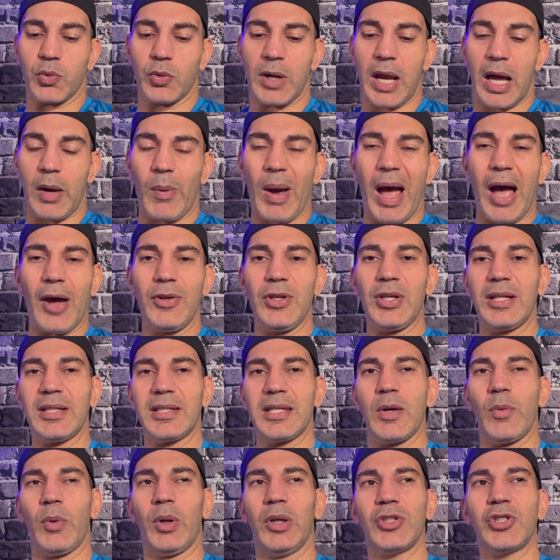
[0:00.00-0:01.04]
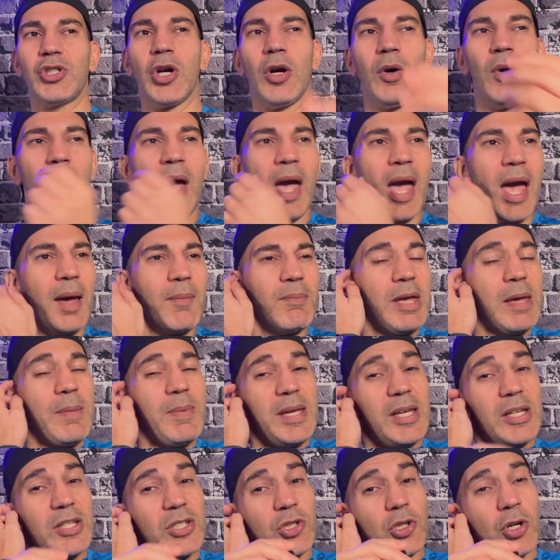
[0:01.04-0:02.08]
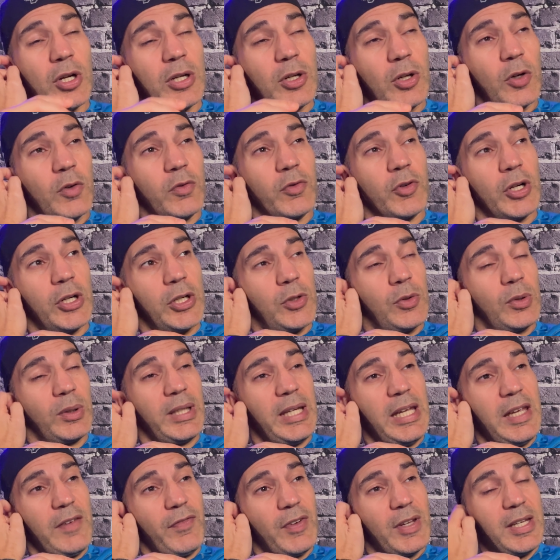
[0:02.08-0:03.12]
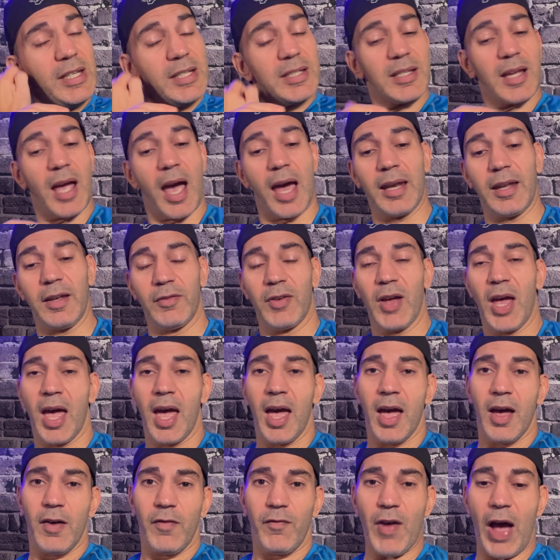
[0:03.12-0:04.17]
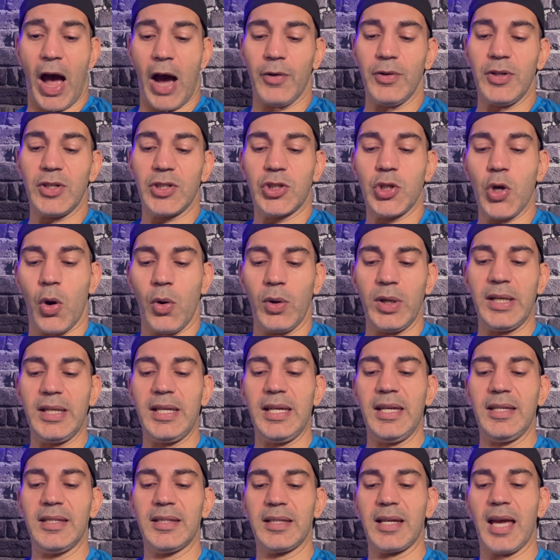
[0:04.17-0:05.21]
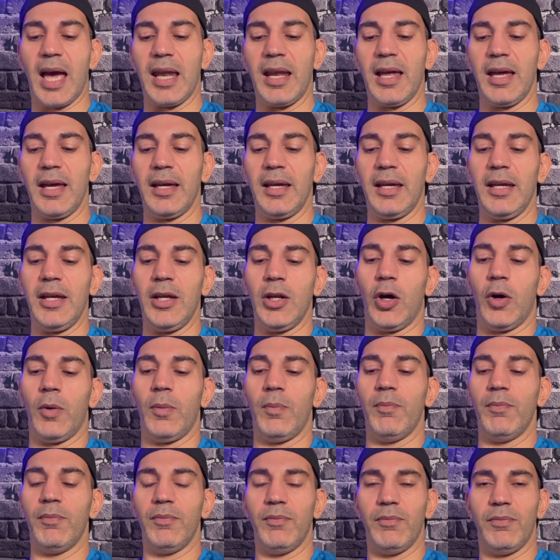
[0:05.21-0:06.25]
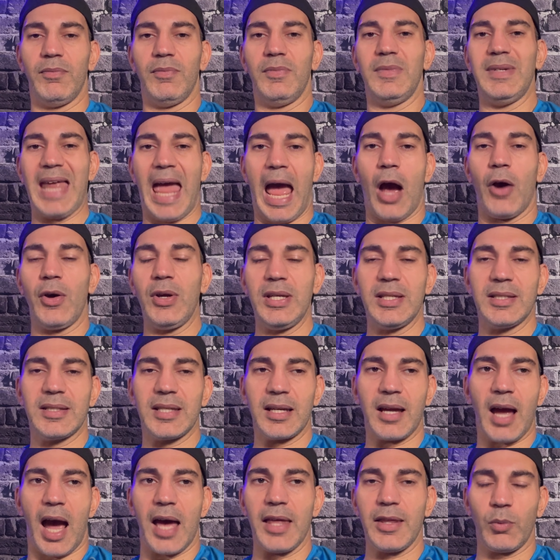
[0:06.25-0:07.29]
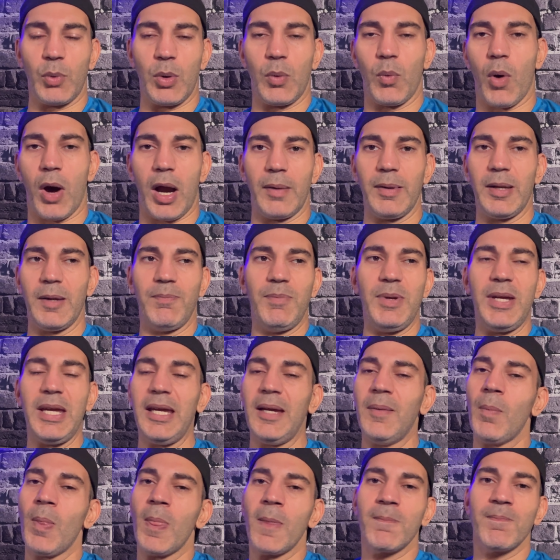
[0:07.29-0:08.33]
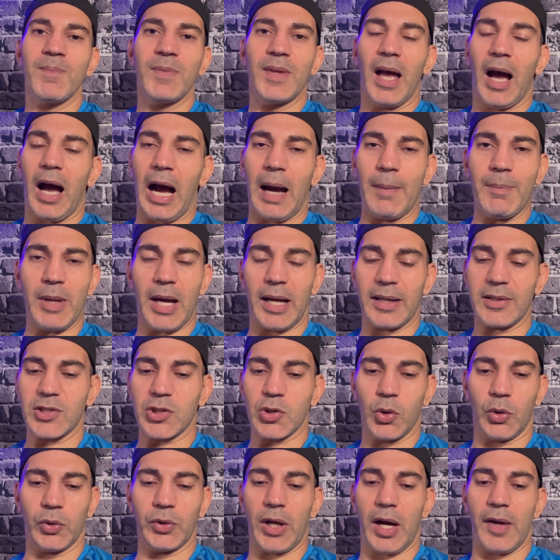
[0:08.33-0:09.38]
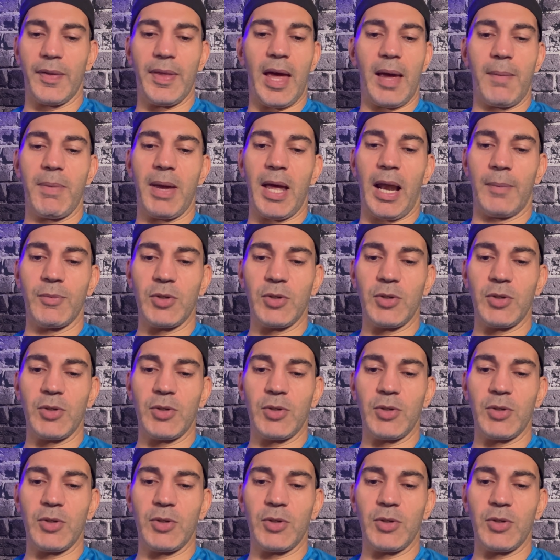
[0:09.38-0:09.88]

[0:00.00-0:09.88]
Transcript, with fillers: We're not wowed. You can say, well, Joe, maybe he's turned over a new leaf and he's kind of found his own and he's kind of, you know, now he's the guy that we want him to be. I'm not sold on that, man.